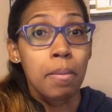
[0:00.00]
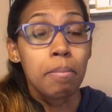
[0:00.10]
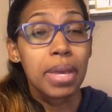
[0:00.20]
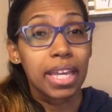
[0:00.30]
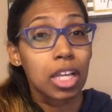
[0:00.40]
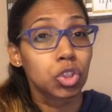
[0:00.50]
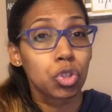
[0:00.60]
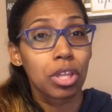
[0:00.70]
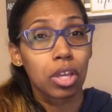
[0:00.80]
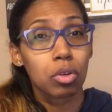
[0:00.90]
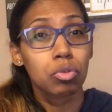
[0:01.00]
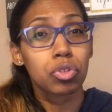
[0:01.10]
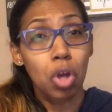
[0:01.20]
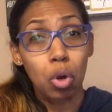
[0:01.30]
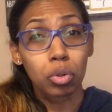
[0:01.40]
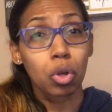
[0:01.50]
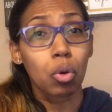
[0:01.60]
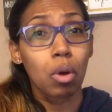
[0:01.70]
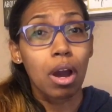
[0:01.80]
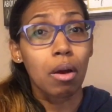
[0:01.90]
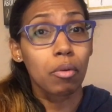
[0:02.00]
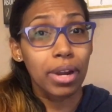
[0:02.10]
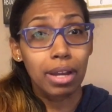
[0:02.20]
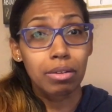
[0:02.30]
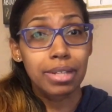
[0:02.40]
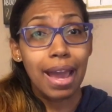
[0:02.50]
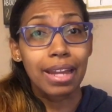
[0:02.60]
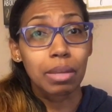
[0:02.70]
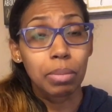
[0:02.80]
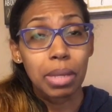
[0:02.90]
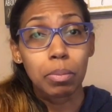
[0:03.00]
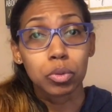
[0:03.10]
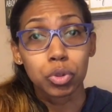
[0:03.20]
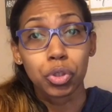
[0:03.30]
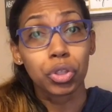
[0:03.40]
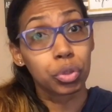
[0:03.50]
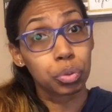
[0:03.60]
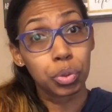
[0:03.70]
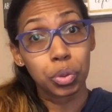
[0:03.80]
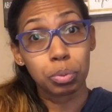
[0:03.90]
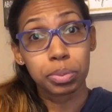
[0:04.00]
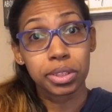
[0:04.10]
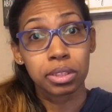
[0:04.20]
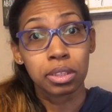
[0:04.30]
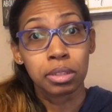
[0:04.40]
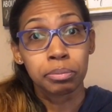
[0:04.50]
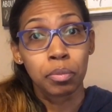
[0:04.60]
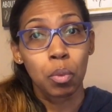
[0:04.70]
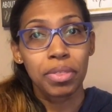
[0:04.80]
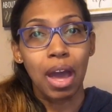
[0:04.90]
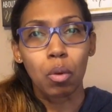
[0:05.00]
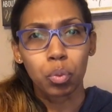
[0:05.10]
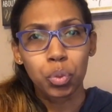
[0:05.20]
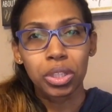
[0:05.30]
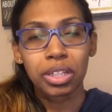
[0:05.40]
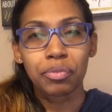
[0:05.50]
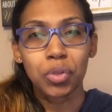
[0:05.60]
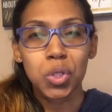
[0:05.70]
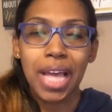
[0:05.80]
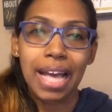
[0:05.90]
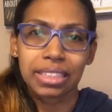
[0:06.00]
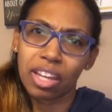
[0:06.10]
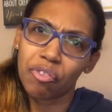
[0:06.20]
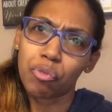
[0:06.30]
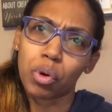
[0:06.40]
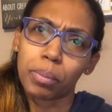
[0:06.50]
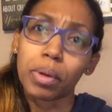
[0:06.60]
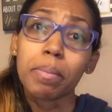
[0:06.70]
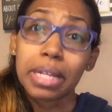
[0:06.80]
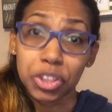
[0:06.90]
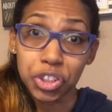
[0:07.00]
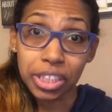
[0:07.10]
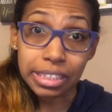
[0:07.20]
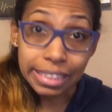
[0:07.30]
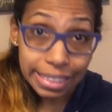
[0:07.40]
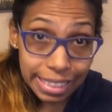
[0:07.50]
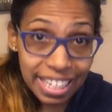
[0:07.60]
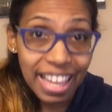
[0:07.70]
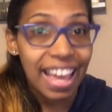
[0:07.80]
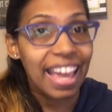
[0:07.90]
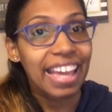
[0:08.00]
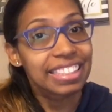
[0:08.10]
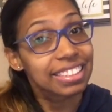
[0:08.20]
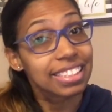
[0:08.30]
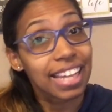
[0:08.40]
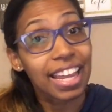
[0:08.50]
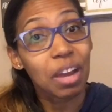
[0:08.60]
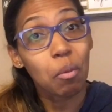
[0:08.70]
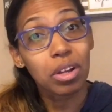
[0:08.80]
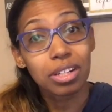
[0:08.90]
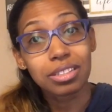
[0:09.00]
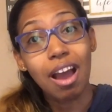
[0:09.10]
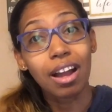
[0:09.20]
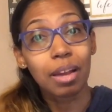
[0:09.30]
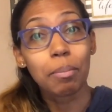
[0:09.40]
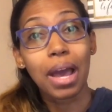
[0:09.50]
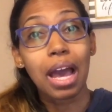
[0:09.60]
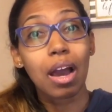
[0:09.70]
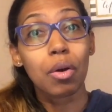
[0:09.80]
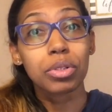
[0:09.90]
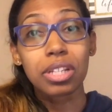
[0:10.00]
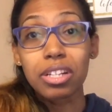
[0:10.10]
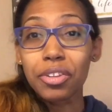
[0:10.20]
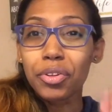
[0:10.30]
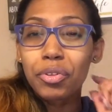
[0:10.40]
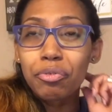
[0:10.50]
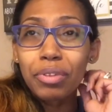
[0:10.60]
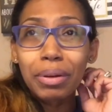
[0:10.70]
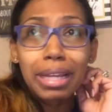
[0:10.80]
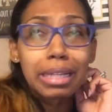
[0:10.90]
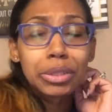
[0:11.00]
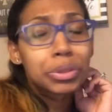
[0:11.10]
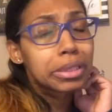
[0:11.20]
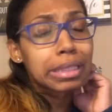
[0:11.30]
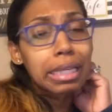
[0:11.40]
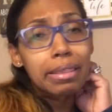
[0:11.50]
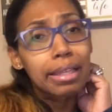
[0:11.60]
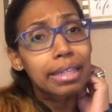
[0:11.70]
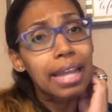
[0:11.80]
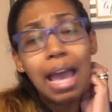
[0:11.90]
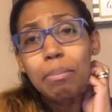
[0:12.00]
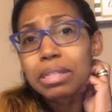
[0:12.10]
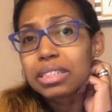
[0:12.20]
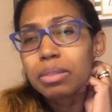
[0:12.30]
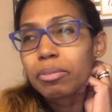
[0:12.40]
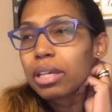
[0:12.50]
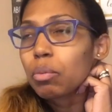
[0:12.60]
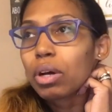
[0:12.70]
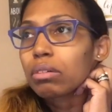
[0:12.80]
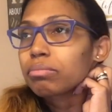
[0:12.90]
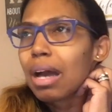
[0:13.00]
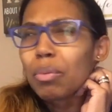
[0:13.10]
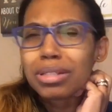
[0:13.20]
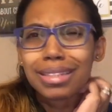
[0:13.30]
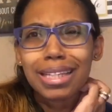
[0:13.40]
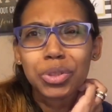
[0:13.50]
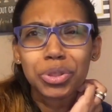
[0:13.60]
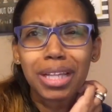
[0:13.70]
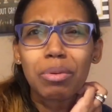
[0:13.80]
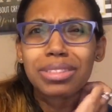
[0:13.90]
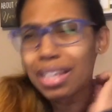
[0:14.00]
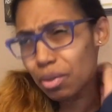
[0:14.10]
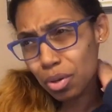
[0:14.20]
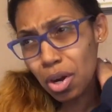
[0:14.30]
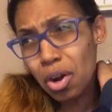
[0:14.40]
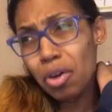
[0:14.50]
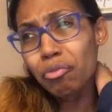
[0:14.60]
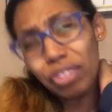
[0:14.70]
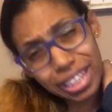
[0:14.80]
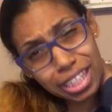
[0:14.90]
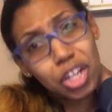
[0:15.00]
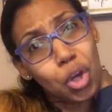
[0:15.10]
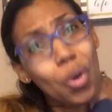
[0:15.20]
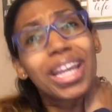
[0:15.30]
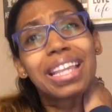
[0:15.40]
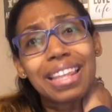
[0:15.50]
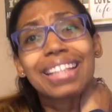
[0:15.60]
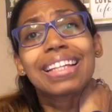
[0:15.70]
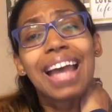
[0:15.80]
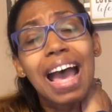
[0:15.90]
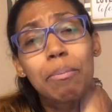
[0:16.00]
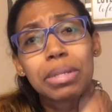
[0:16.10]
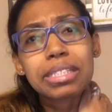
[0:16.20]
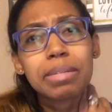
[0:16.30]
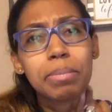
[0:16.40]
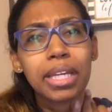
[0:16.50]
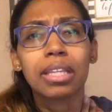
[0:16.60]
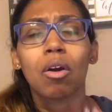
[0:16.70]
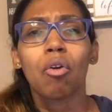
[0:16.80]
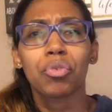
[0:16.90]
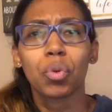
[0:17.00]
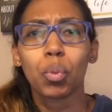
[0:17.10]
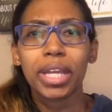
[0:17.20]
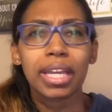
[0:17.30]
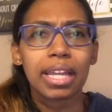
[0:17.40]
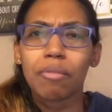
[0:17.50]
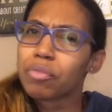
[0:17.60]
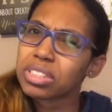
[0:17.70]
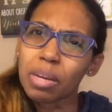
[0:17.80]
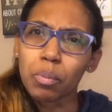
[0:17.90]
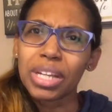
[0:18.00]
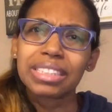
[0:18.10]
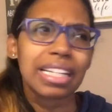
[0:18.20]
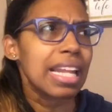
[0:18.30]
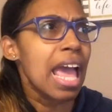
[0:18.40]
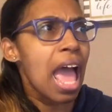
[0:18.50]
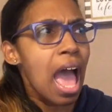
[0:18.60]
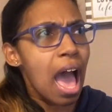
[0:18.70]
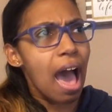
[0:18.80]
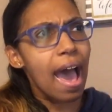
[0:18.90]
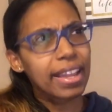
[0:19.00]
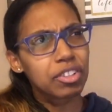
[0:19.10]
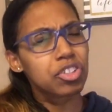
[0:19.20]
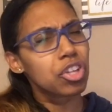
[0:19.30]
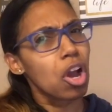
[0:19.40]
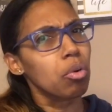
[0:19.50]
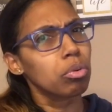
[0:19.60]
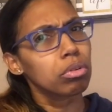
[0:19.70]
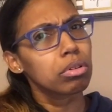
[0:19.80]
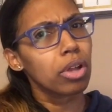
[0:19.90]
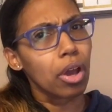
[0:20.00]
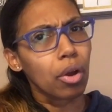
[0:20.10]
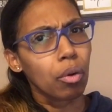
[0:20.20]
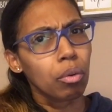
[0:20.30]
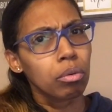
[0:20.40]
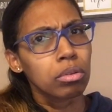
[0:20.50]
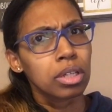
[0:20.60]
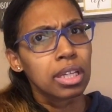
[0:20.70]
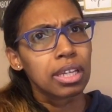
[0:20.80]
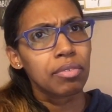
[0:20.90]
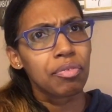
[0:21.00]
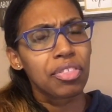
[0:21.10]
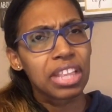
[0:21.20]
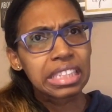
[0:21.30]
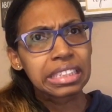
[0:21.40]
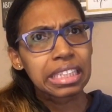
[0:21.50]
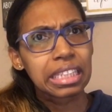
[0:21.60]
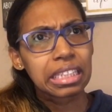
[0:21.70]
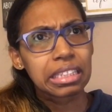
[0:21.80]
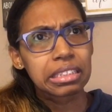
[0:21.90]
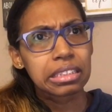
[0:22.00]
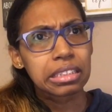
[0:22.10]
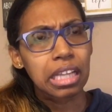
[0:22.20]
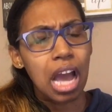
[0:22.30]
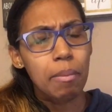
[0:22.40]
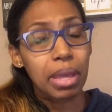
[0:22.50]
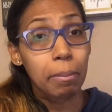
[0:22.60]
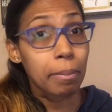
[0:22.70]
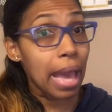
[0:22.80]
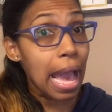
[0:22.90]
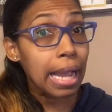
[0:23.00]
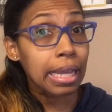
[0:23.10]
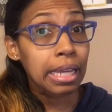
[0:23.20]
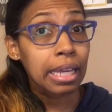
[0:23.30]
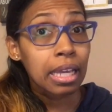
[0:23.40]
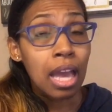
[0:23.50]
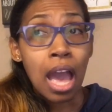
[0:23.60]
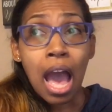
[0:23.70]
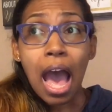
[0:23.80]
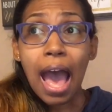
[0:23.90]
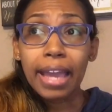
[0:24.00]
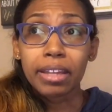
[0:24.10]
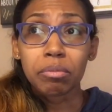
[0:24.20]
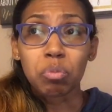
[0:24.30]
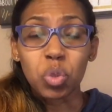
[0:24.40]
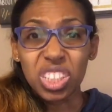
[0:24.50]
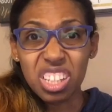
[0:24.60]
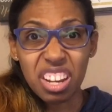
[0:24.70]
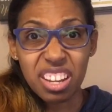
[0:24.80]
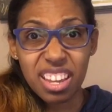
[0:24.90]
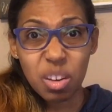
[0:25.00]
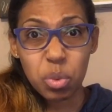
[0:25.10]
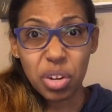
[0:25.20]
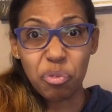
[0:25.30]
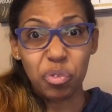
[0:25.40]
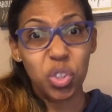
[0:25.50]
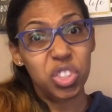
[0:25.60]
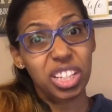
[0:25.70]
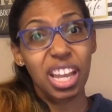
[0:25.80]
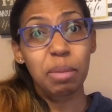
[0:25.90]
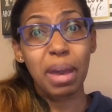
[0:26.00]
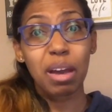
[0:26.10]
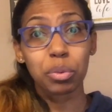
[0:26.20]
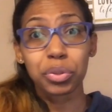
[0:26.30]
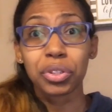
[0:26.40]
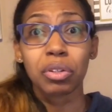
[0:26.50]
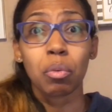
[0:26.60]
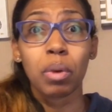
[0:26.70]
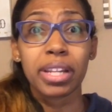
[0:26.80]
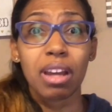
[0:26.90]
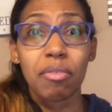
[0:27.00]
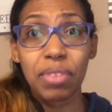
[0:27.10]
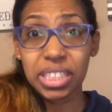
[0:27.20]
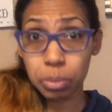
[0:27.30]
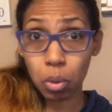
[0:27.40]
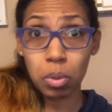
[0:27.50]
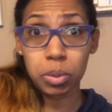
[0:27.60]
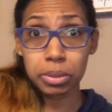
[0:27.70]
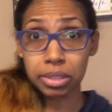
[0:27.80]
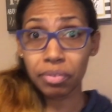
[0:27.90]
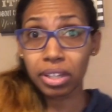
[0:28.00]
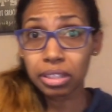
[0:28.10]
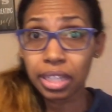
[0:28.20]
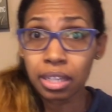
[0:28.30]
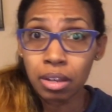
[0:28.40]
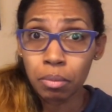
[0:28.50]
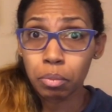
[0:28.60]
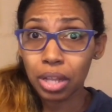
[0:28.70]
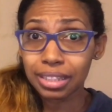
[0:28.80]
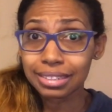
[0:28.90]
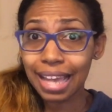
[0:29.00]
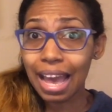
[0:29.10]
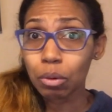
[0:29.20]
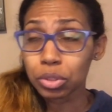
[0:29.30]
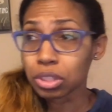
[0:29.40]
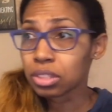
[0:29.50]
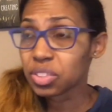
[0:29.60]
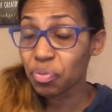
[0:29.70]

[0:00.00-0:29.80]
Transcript: making sure that you don't go around adding people to your groups without really first asking for permission. And today I want to talk about another very interesting thing that happened to me. Well, I wouldn't say interesting, I would say freaking annoying thing that happened to me over the weekend. And for some reason, I don't know if this is coming back I really didn't get it when it first came out, when uh, Facebook most specifically brought this out, this